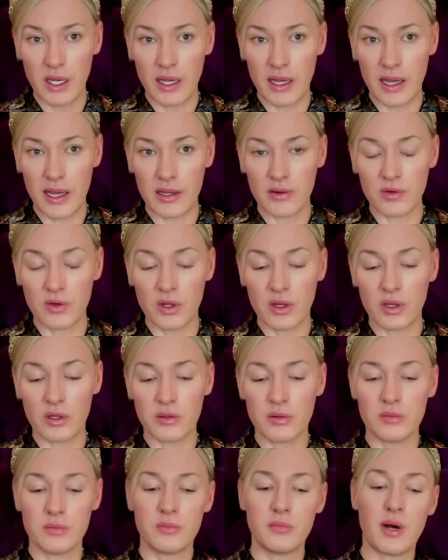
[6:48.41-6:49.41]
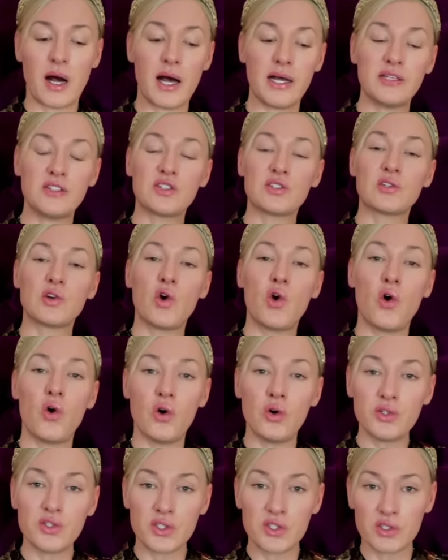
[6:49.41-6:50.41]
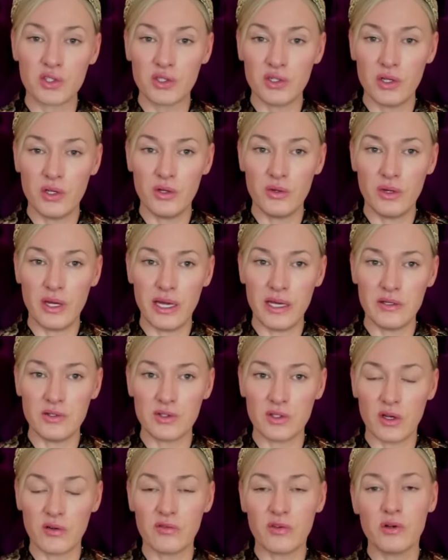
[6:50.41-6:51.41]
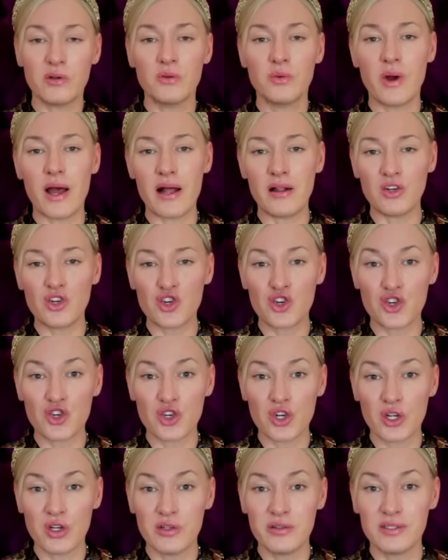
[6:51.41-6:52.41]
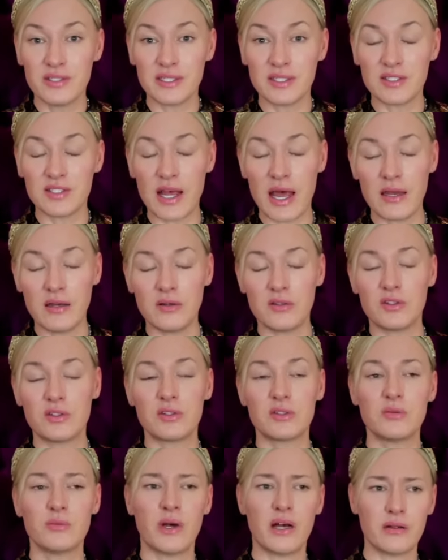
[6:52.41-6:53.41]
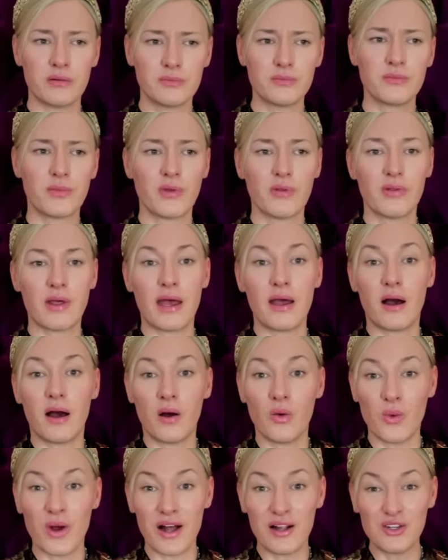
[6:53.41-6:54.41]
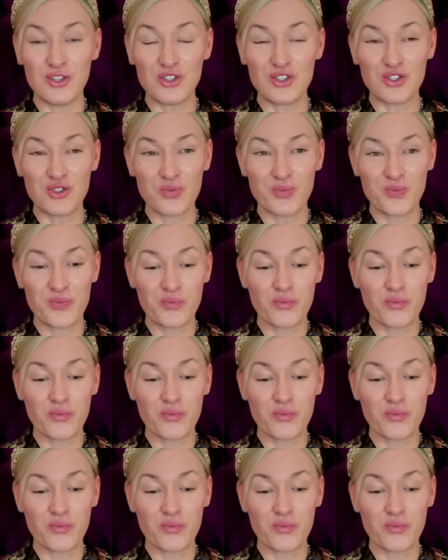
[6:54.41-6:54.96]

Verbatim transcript: And my source, who is of Welsh descent, well, they are Welsh,